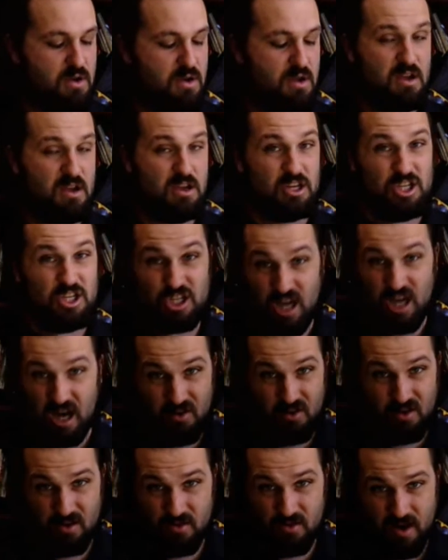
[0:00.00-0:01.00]
Share
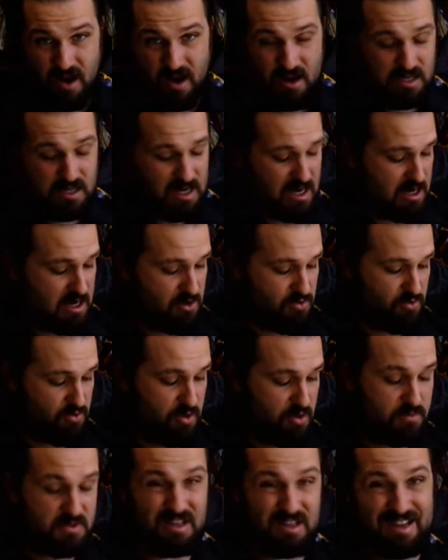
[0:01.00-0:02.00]
it around to any
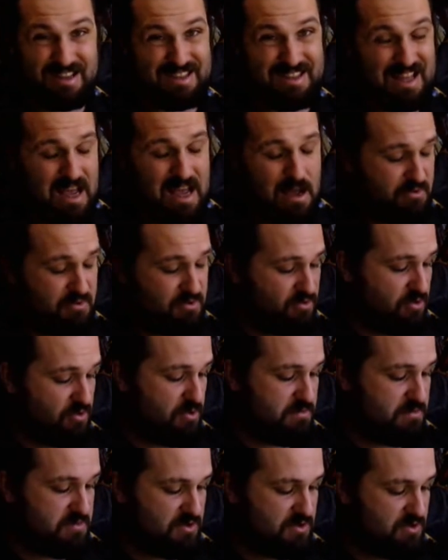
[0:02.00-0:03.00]
groups like LARP
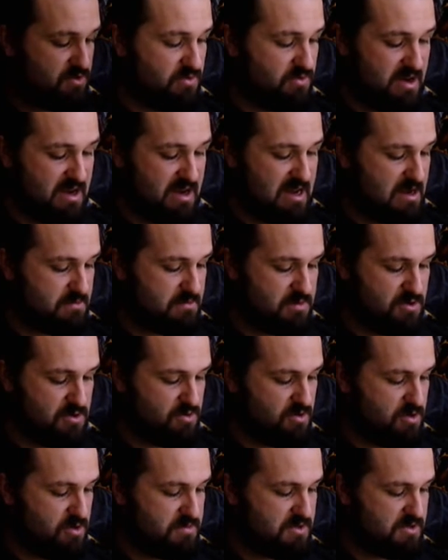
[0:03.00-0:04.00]
groups or reenactment
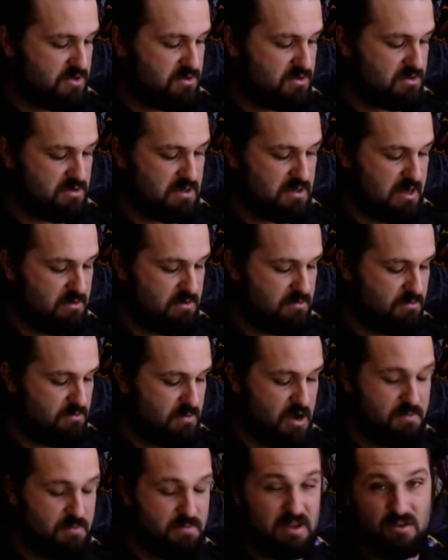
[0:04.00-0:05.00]
groups that
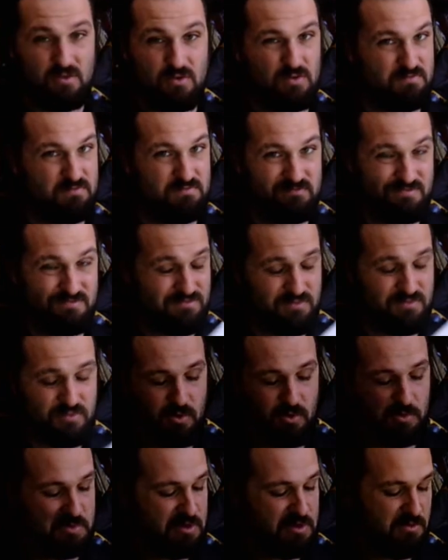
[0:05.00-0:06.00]
might be, or
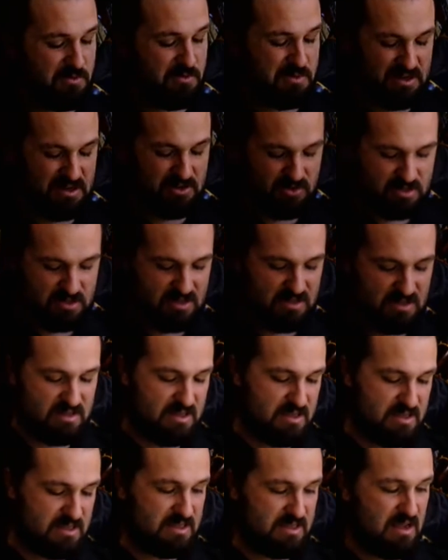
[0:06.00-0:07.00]
groups that would be interested to
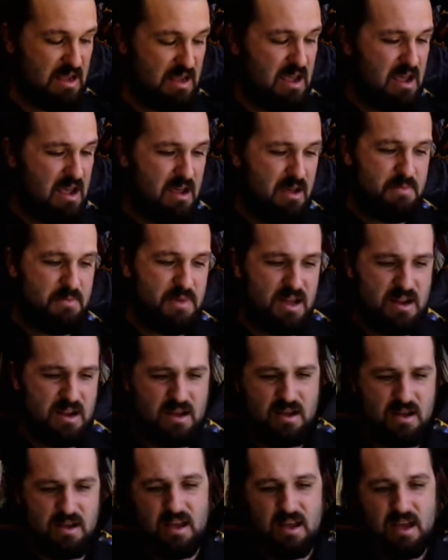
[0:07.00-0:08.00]
this.
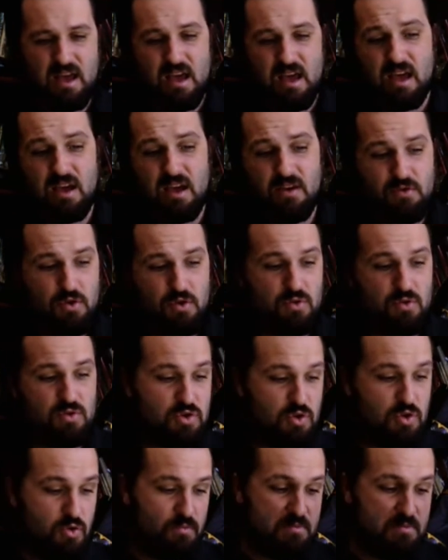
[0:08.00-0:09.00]
But if you
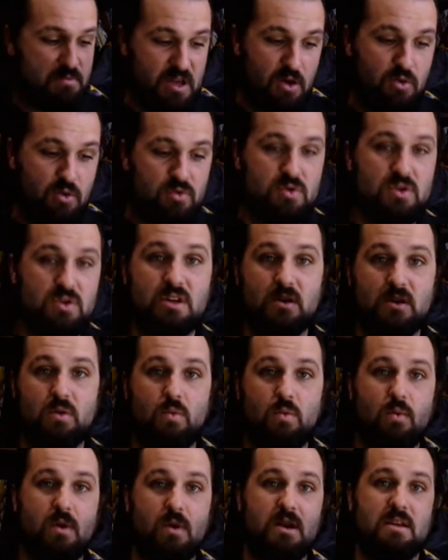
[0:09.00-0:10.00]
do build
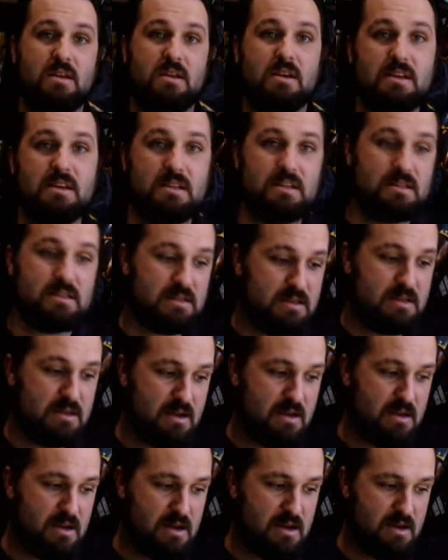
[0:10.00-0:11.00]
one of these
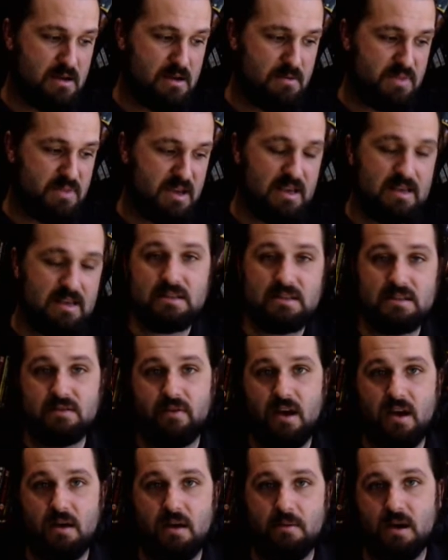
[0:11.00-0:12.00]
pieces of
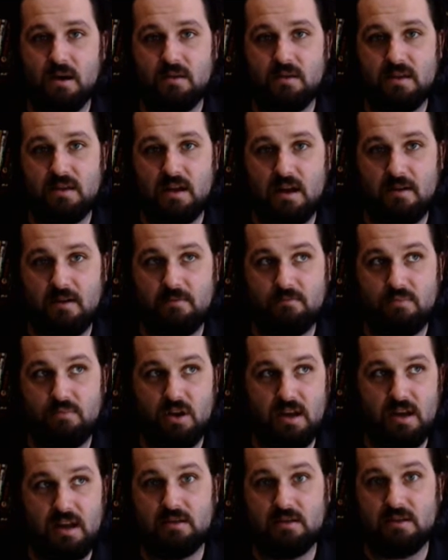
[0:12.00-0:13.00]
armor that I'm
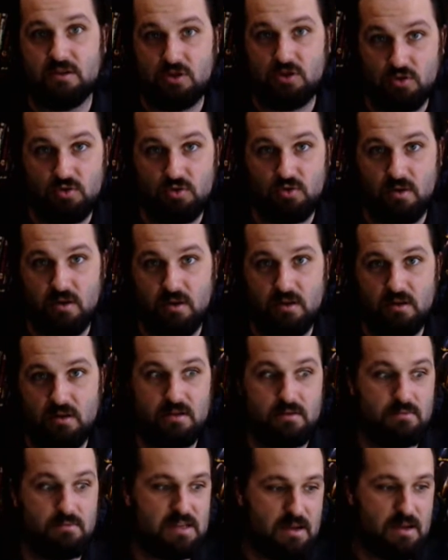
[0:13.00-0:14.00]
putting out the tutorial
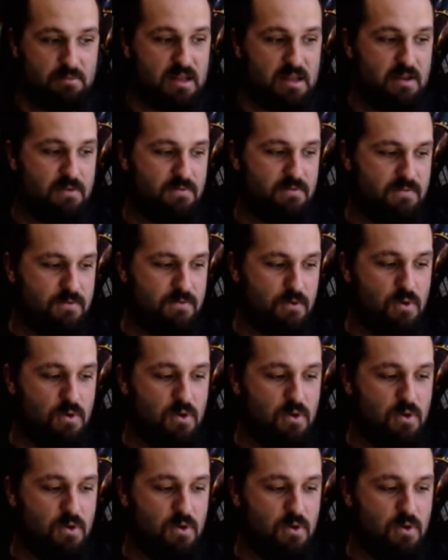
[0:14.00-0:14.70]
and template for,